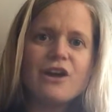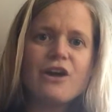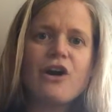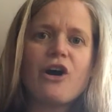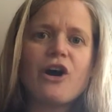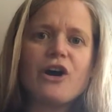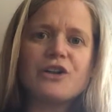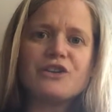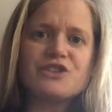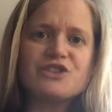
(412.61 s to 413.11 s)

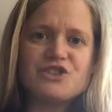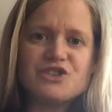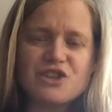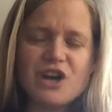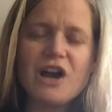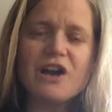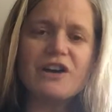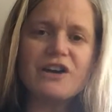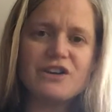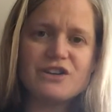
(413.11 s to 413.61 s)
called
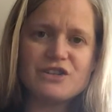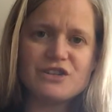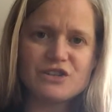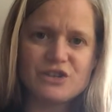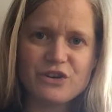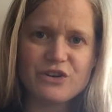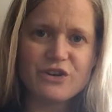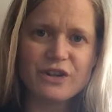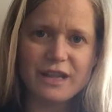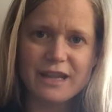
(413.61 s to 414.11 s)
Junk
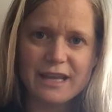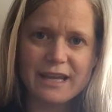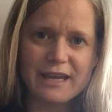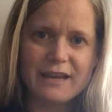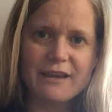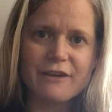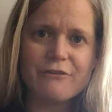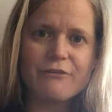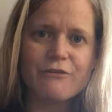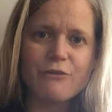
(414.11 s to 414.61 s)

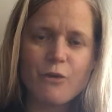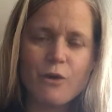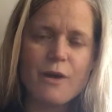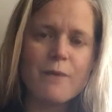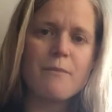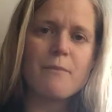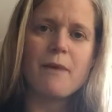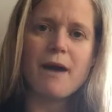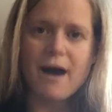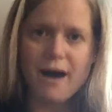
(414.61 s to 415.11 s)
Journaling
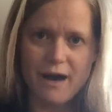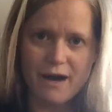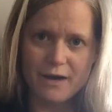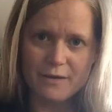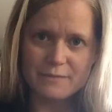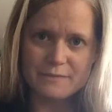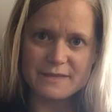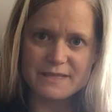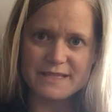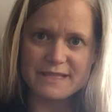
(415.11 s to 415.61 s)
for
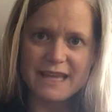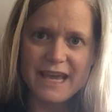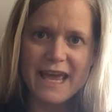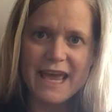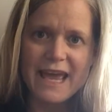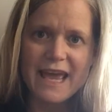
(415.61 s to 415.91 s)
Moms.